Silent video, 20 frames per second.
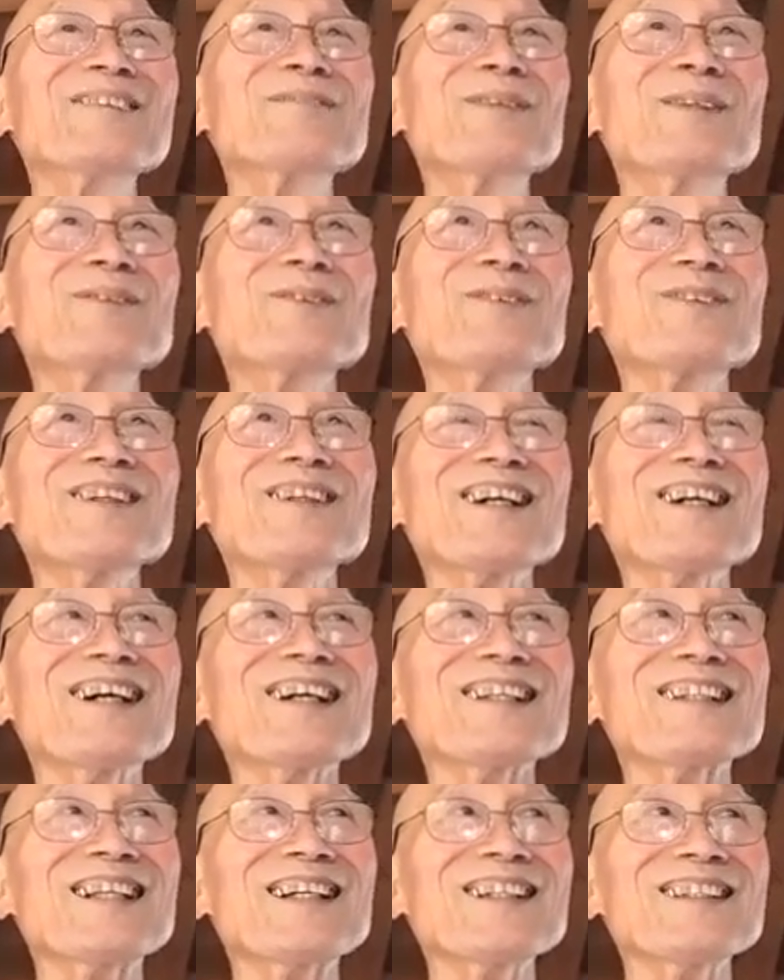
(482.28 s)
People are
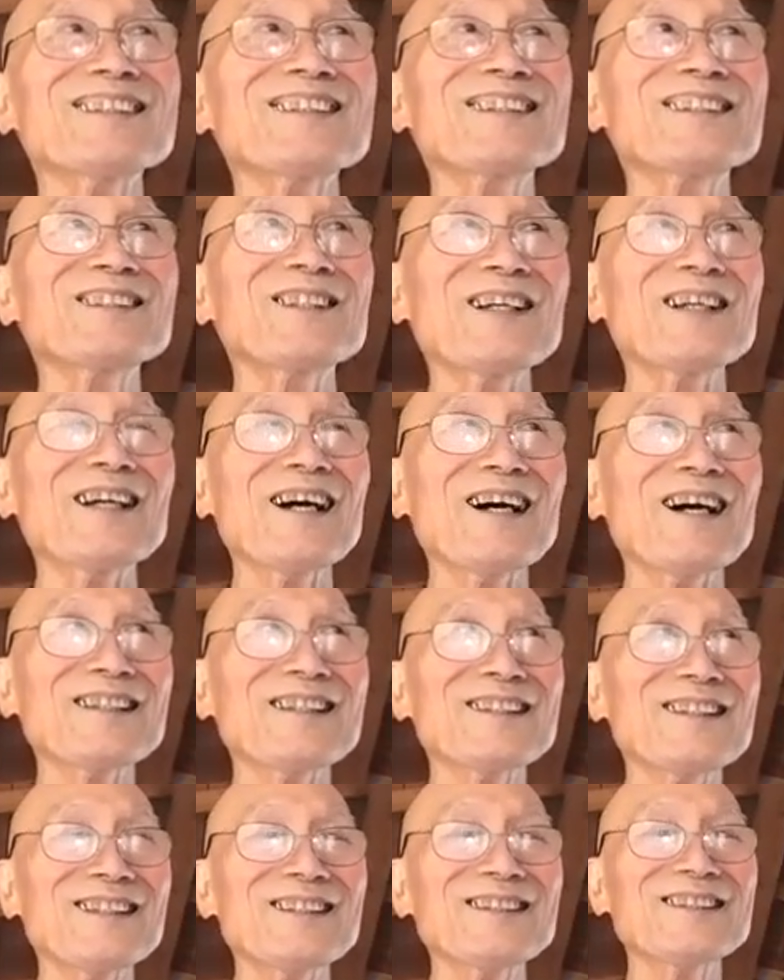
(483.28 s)
attached
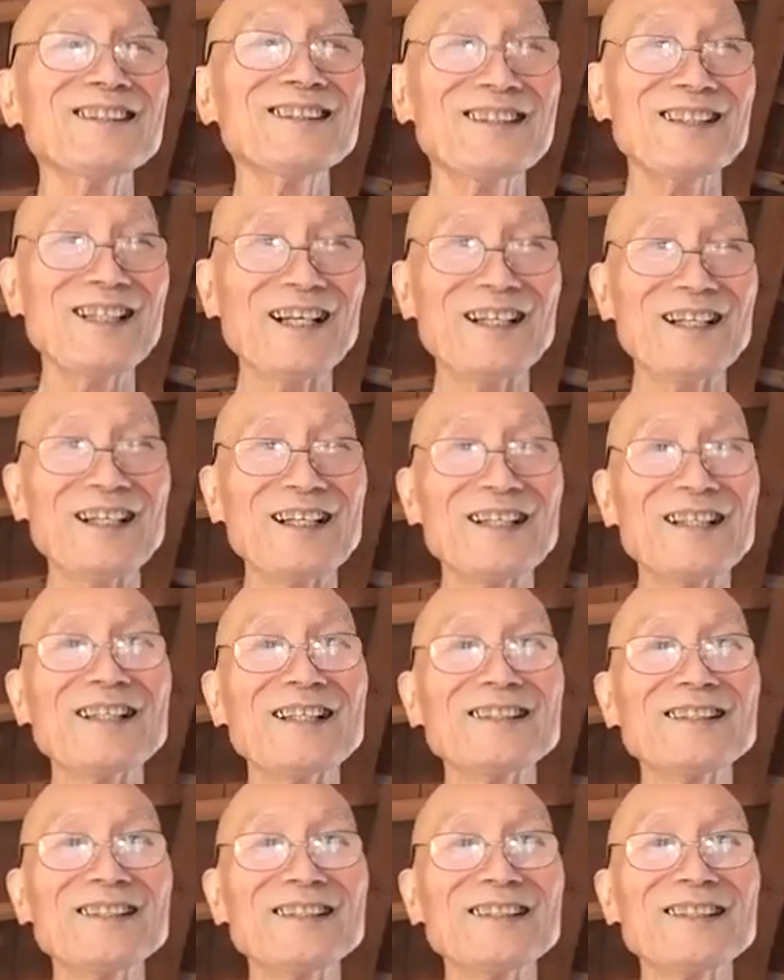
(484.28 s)

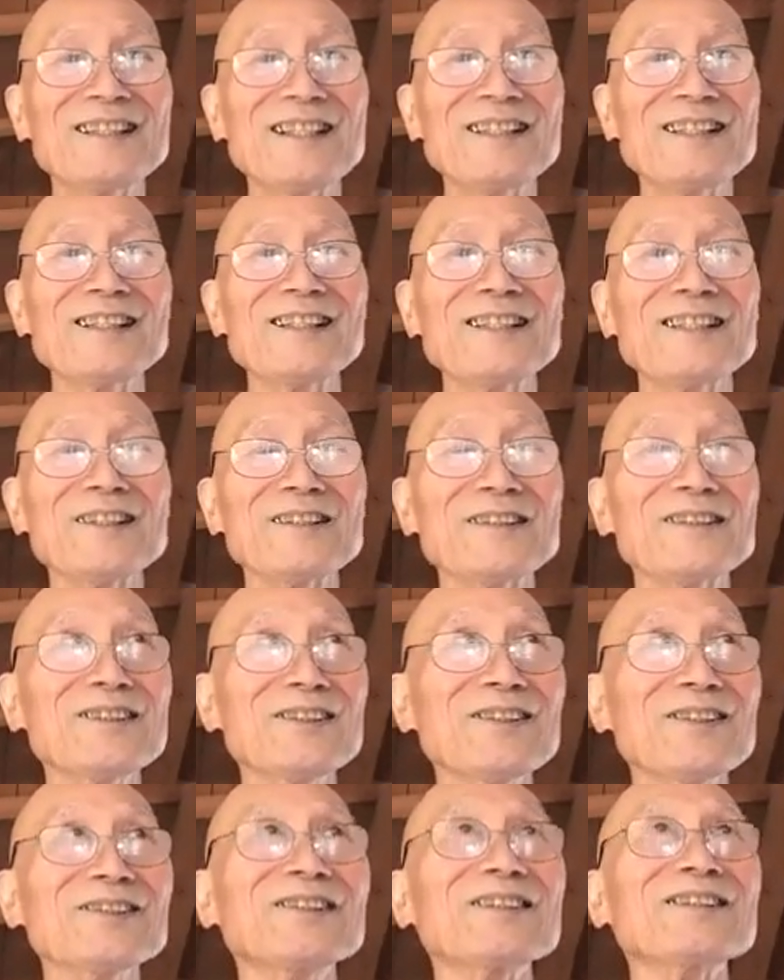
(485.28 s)
to thinking or
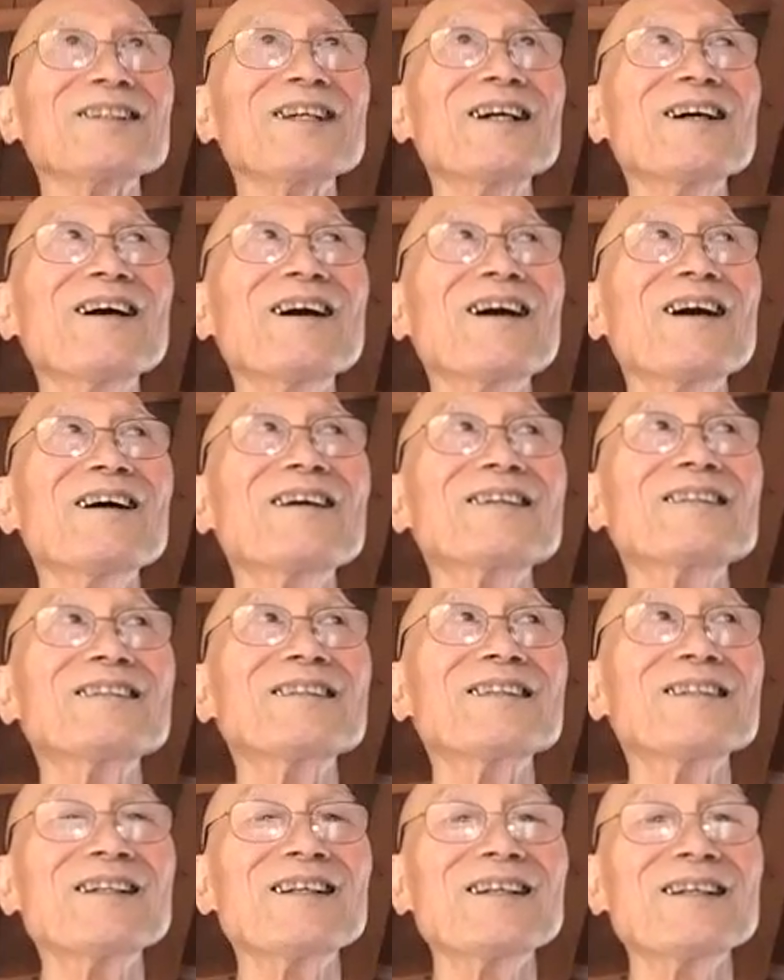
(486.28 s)
thought.
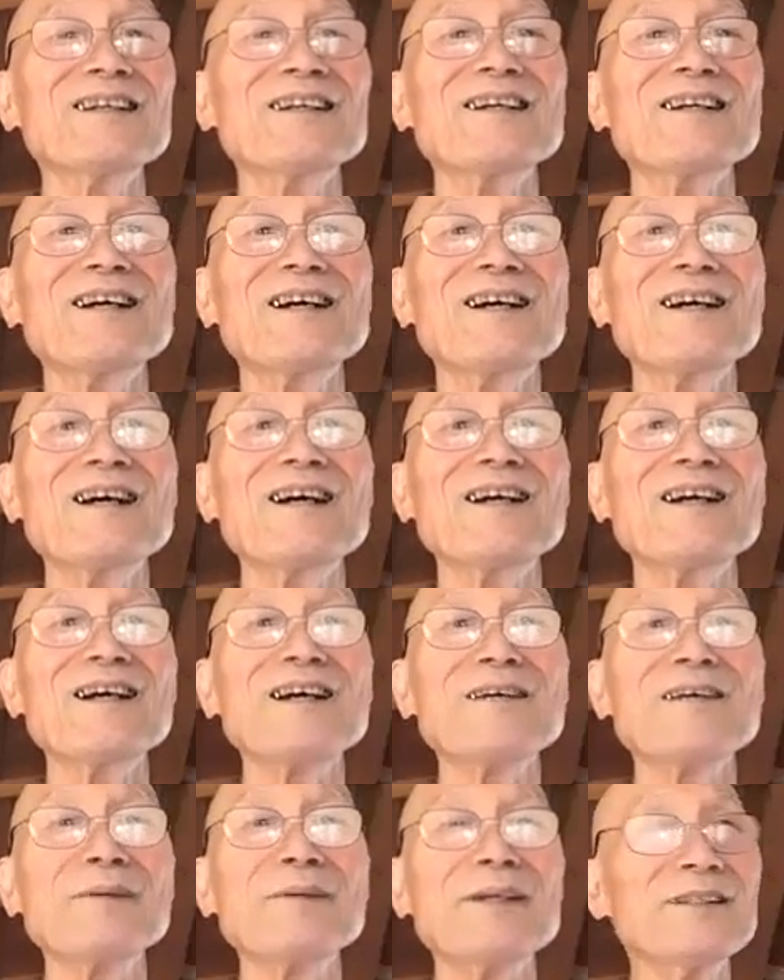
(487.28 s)
See,
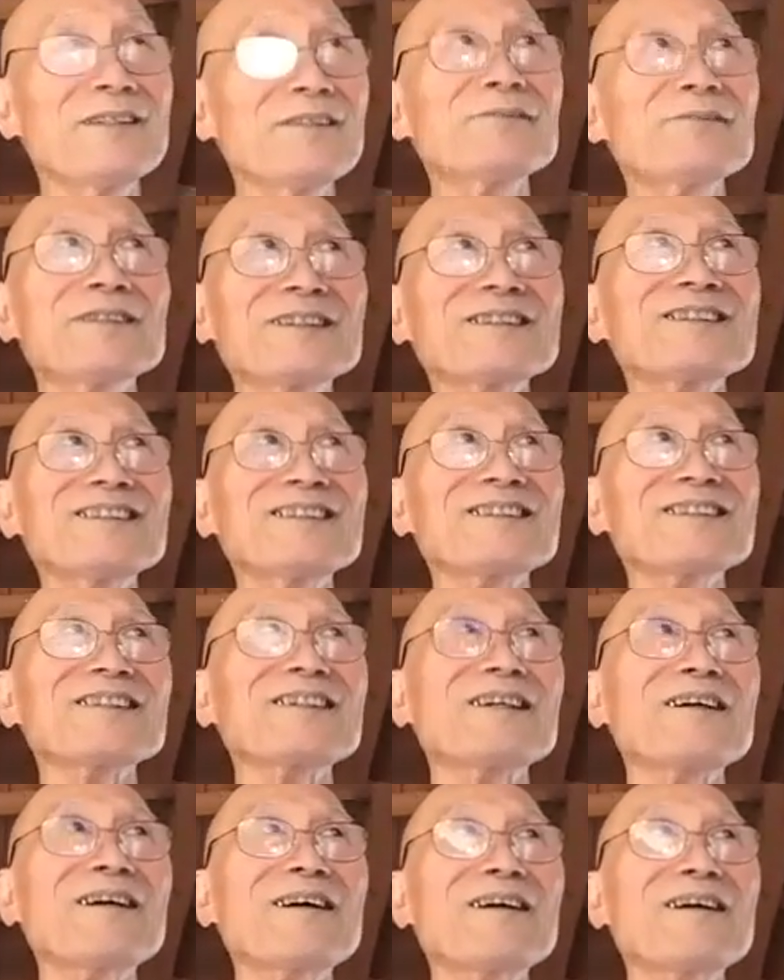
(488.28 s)
very much.
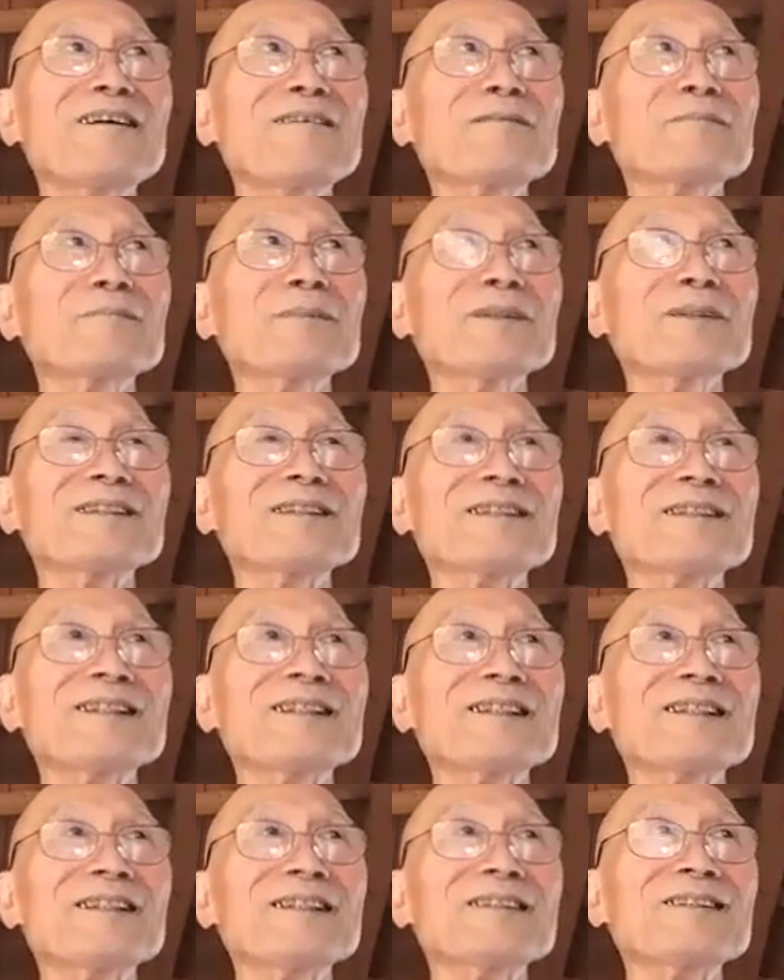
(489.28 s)
But
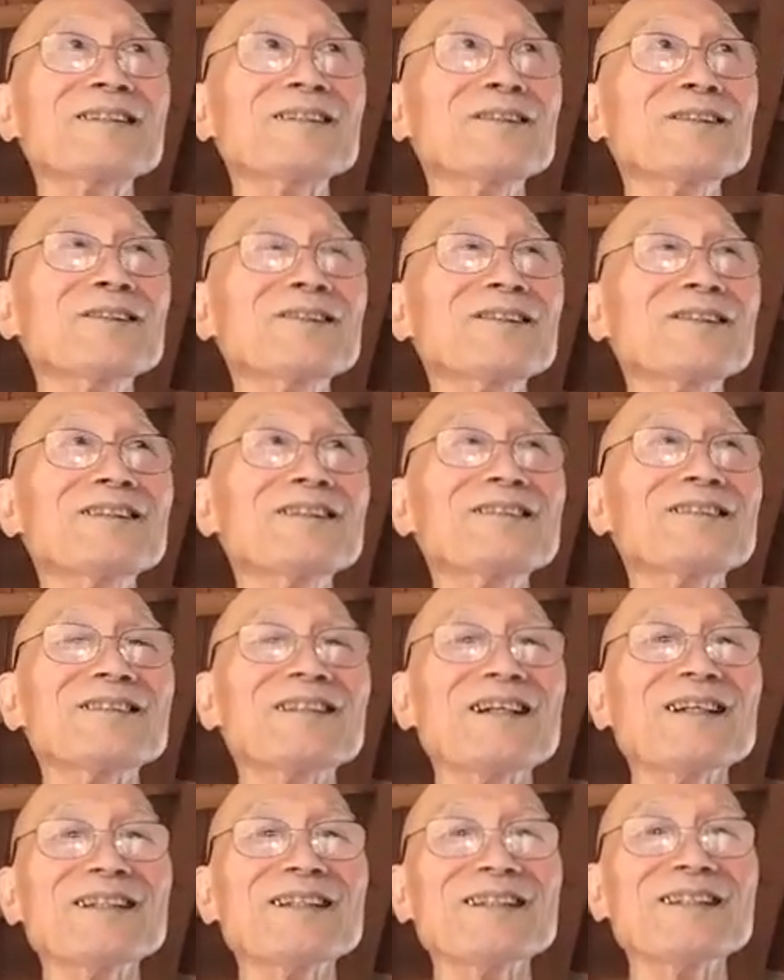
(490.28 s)
thinking thought is
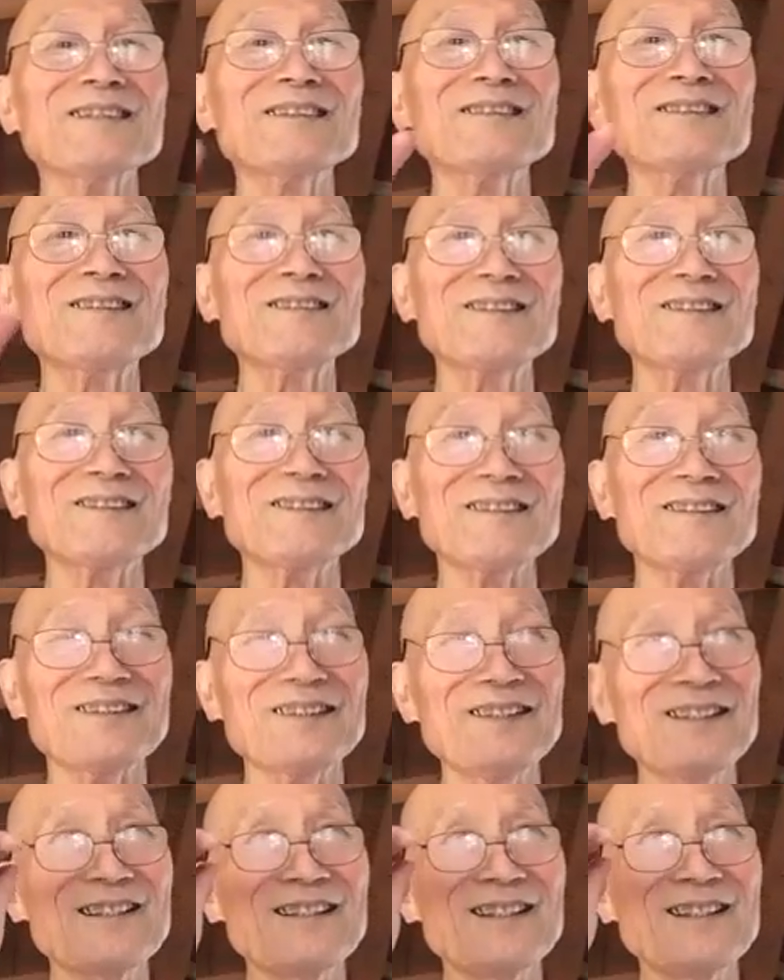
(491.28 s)
not true.
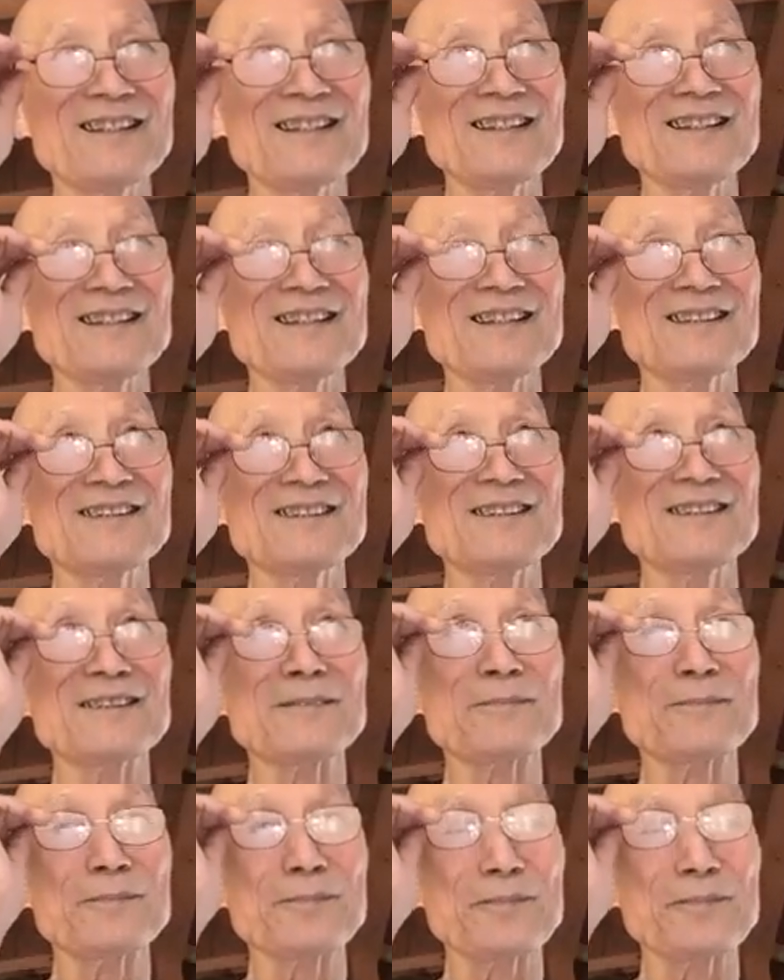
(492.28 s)
Not true.